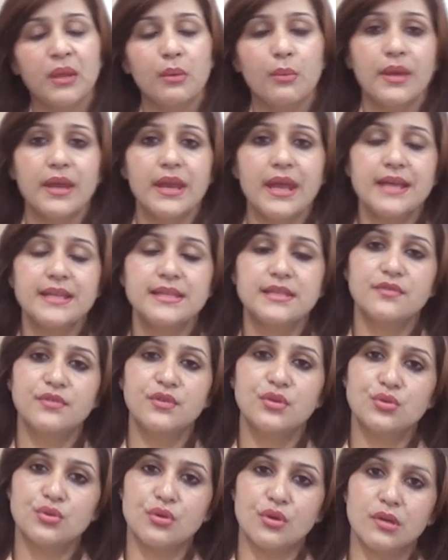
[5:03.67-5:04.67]
Whereas if
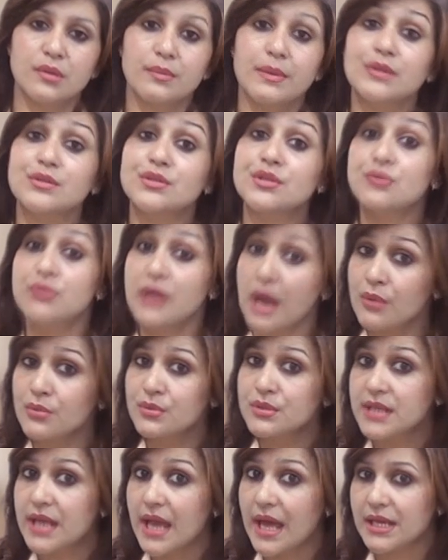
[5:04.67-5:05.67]
you talk about a
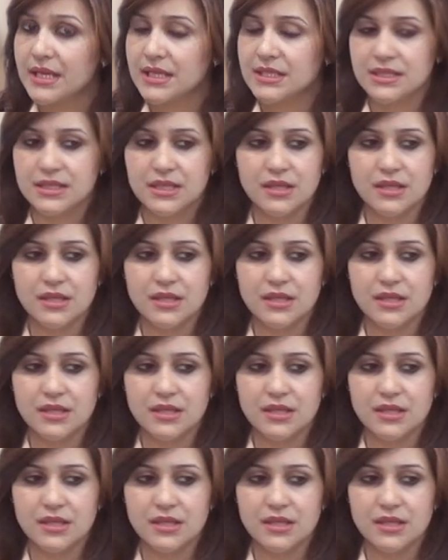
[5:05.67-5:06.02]
round character,